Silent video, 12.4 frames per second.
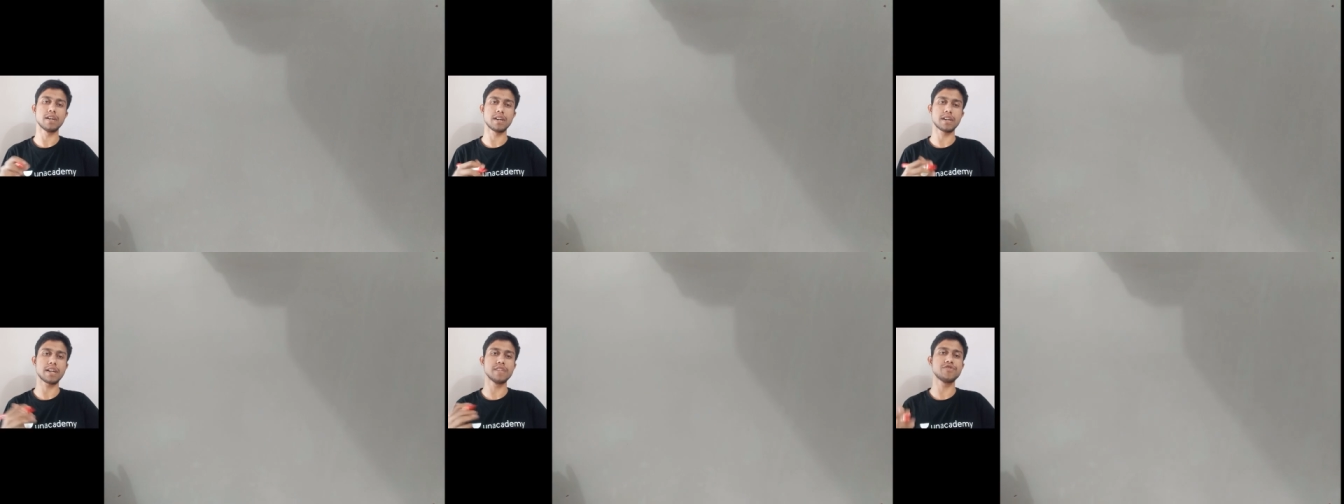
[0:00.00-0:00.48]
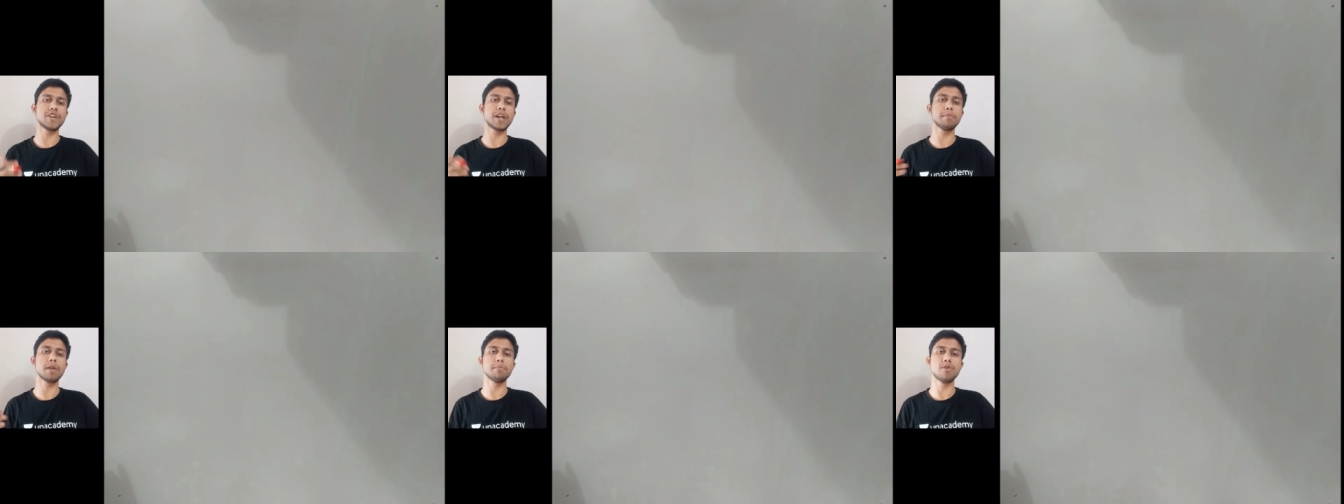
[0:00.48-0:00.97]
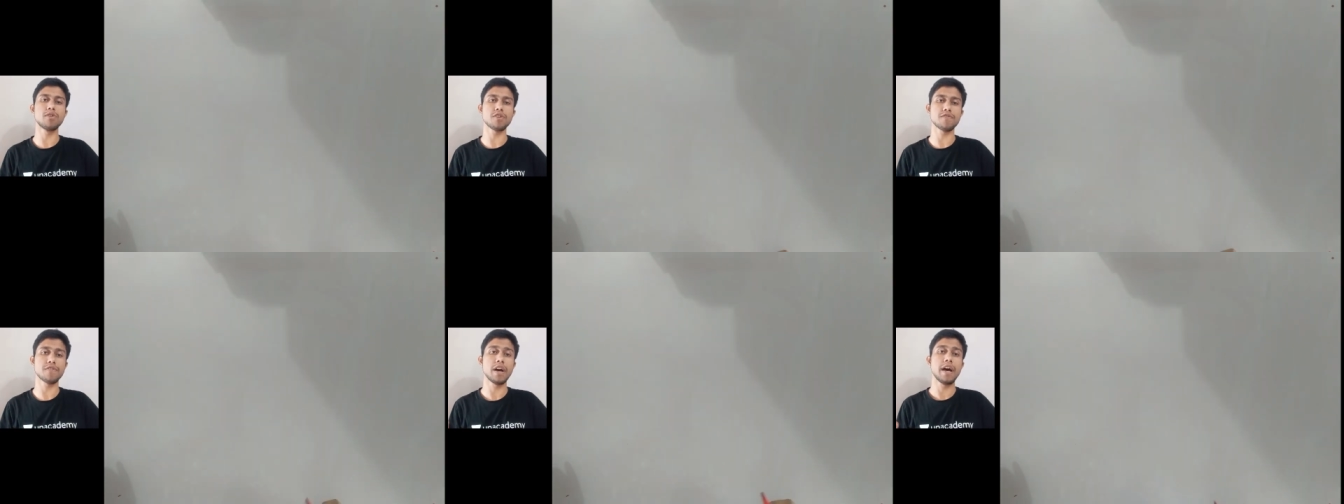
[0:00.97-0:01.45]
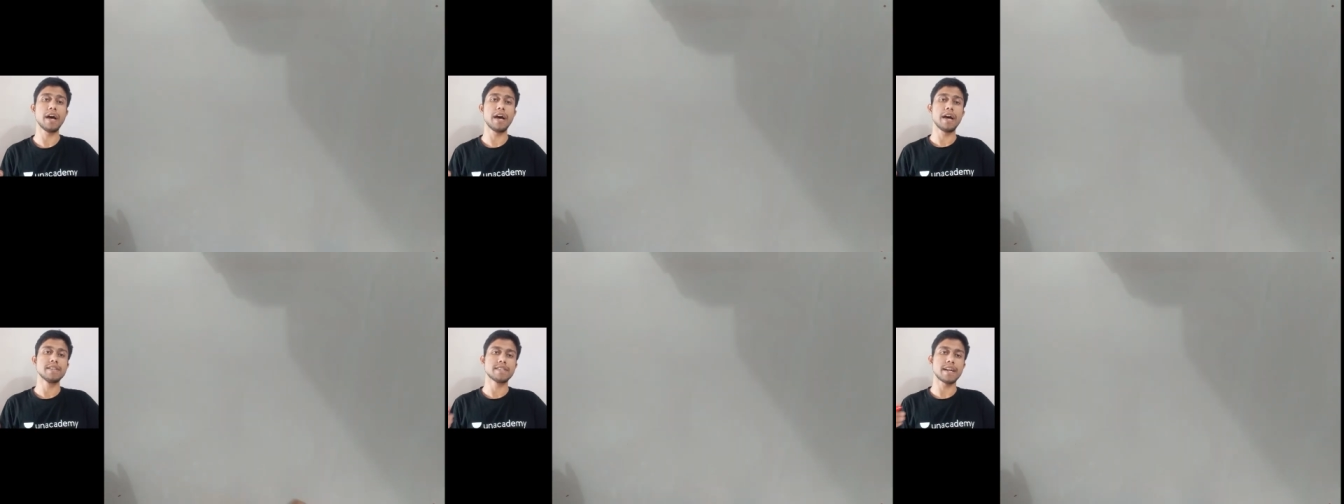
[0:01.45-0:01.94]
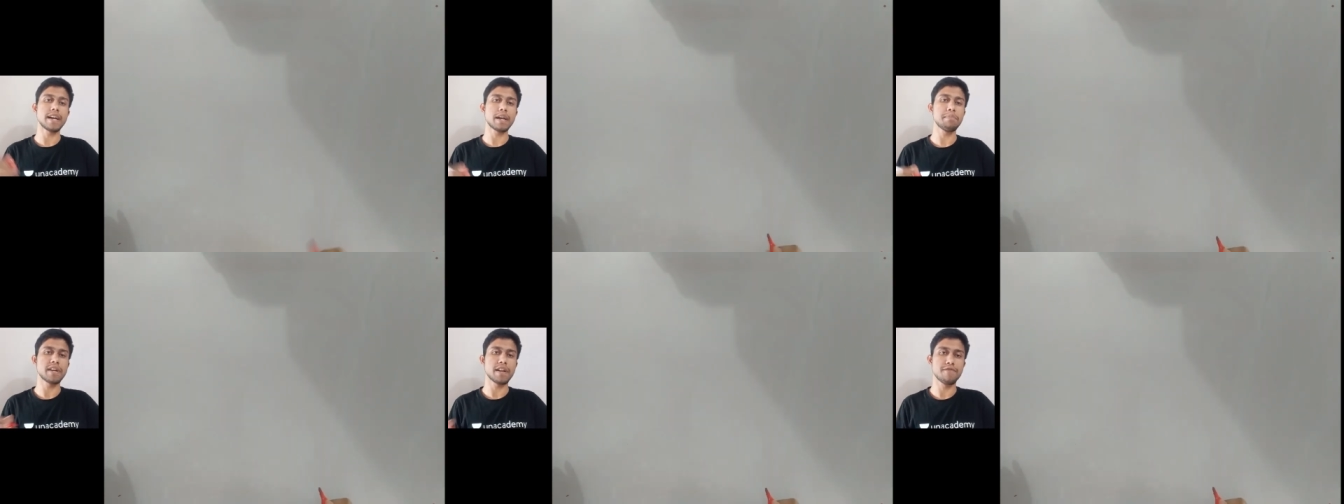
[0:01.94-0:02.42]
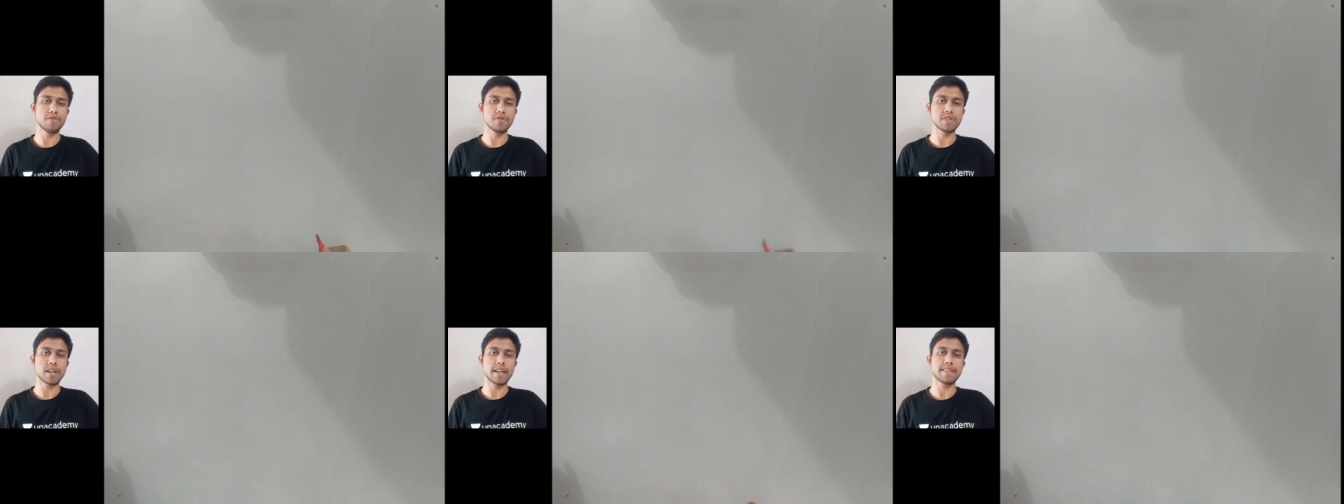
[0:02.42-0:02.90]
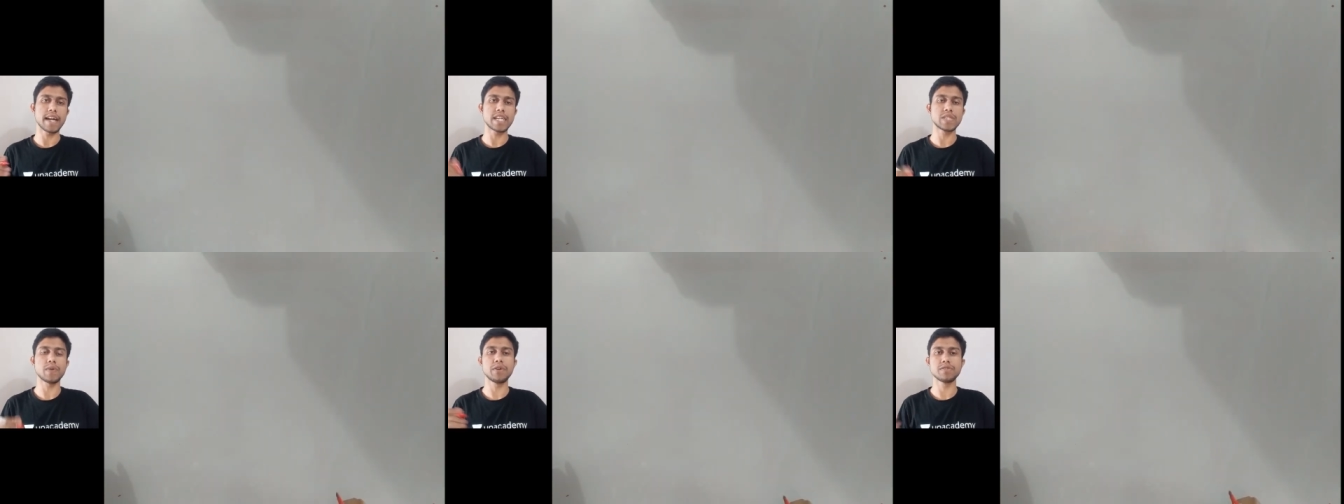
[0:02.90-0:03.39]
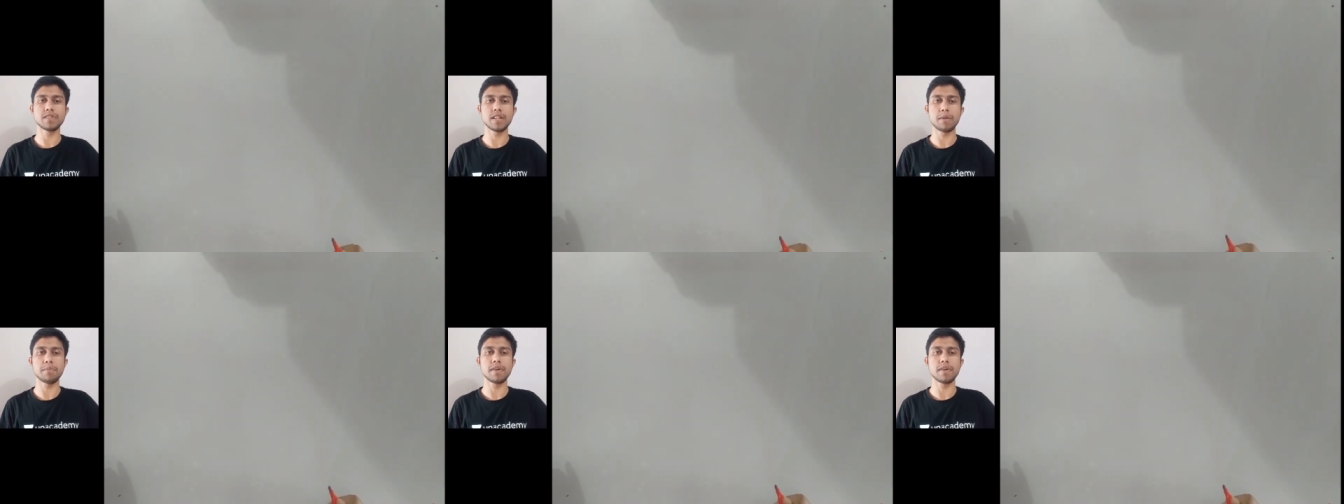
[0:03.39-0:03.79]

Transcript: considerable amount of centripetal force, and that's why you slip.